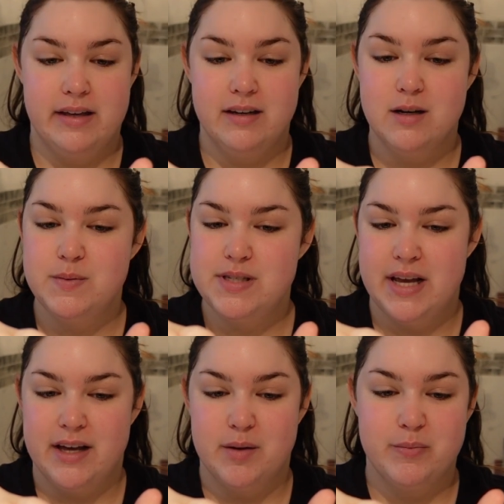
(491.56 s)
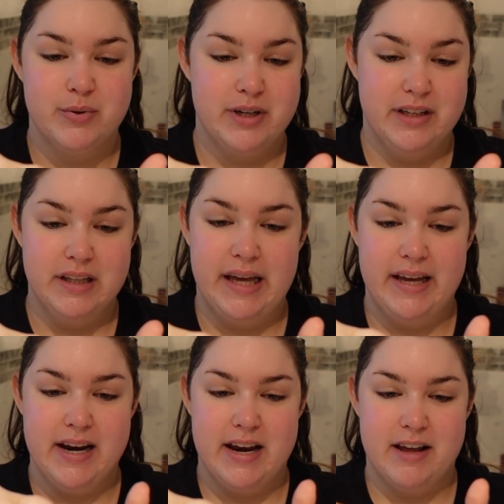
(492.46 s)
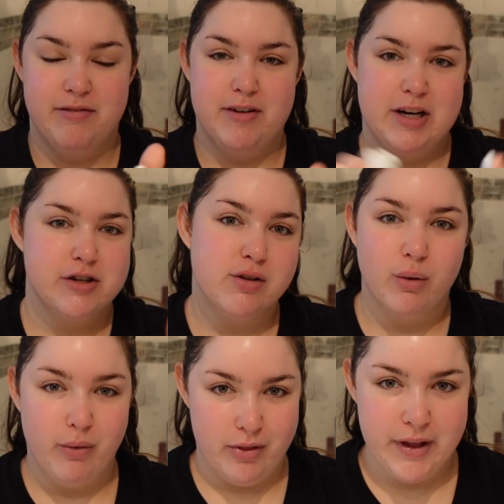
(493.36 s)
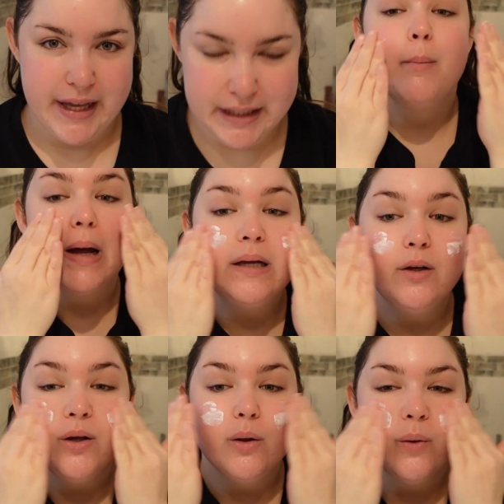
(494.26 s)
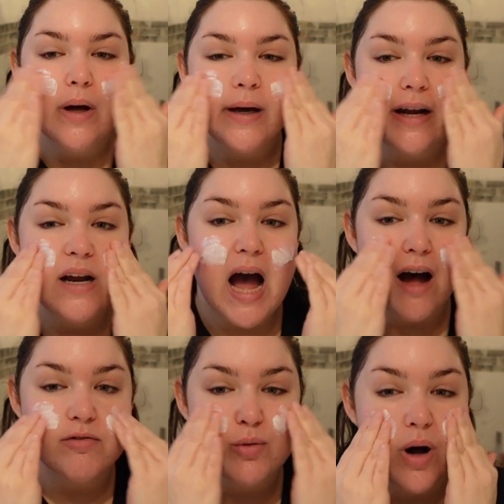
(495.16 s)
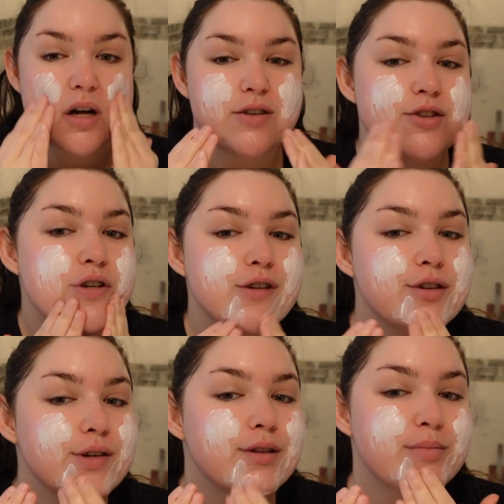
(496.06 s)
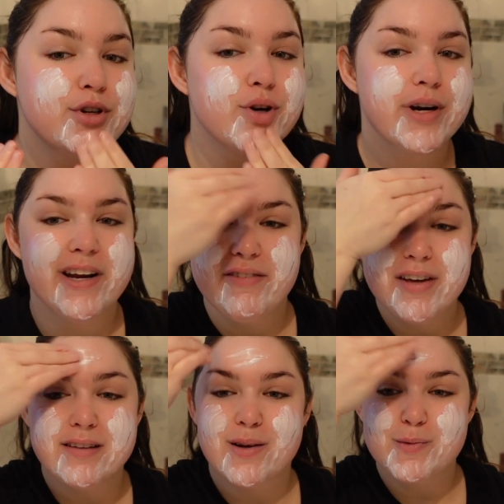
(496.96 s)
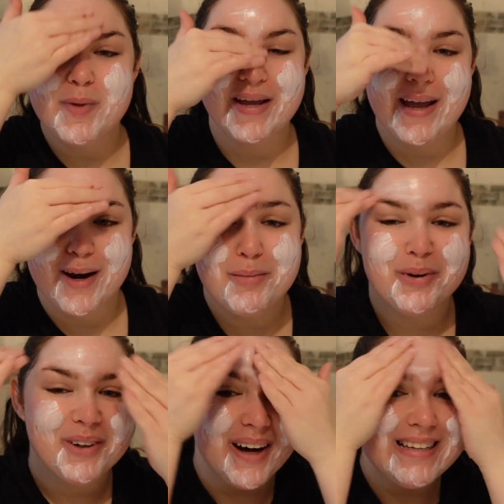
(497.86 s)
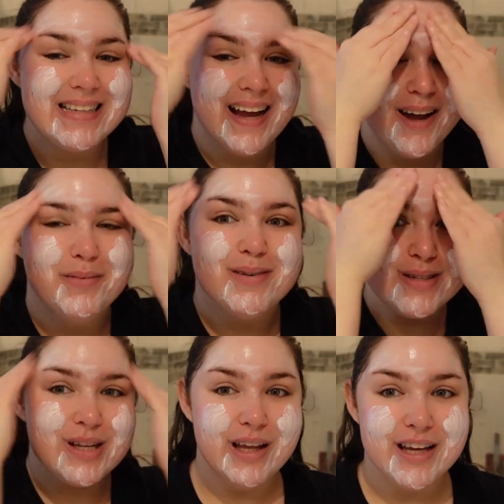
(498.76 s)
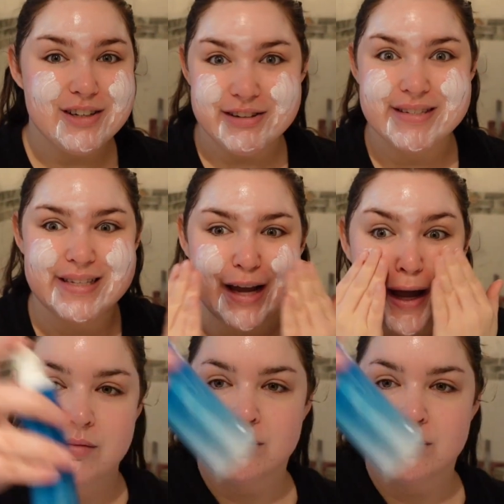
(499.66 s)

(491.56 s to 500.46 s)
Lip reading: ended up staying up pretty late and I finished the whole thing. Mind you, I kind of half watched the majority of it because I was playing Animal Crossing, but it was still interesting.